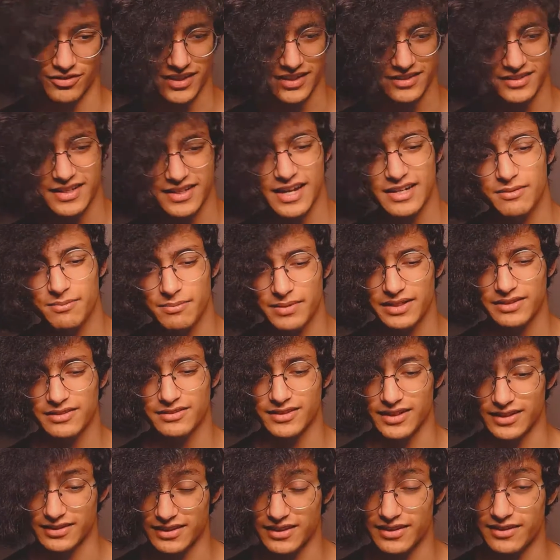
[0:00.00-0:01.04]
That's gotta mean
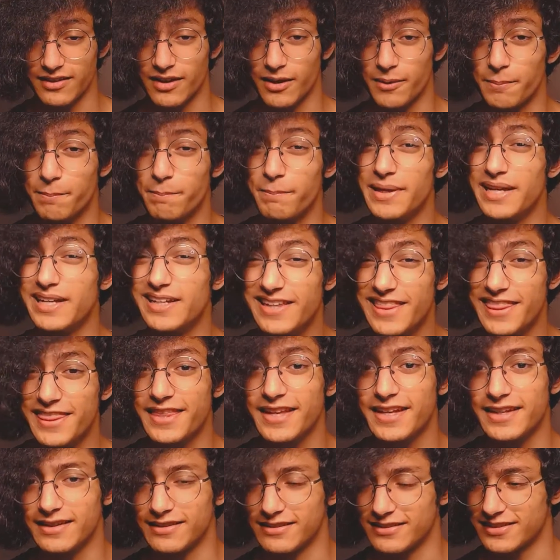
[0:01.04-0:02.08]
that there are big
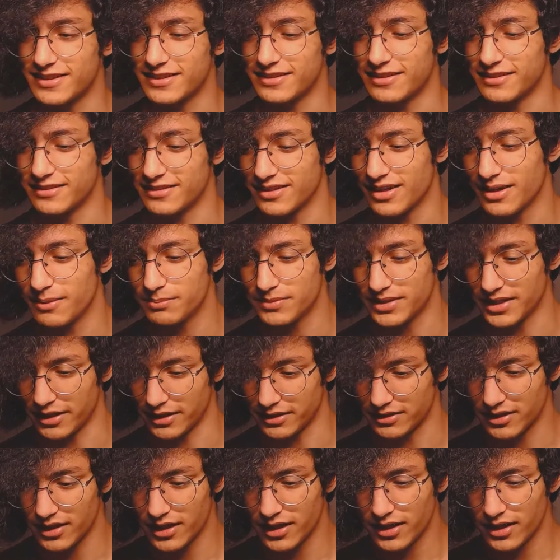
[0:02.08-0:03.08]
things in this update,